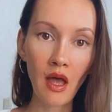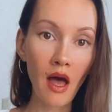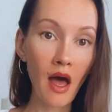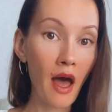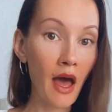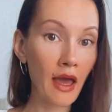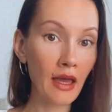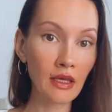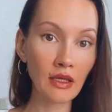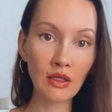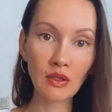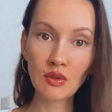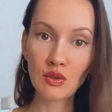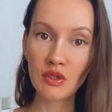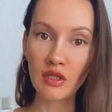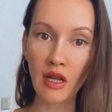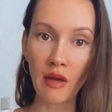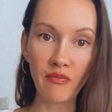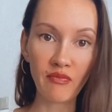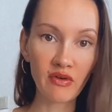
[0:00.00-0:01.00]
I used
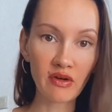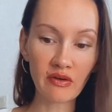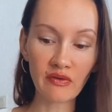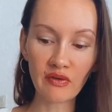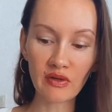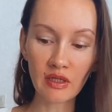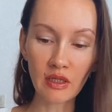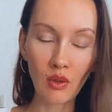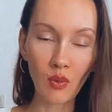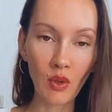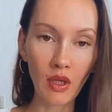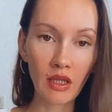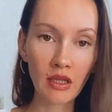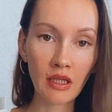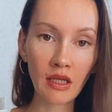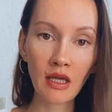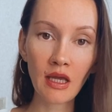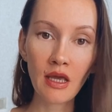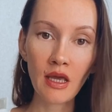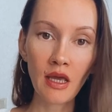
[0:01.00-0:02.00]
it up very, very
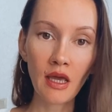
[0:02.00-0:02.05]
quickly,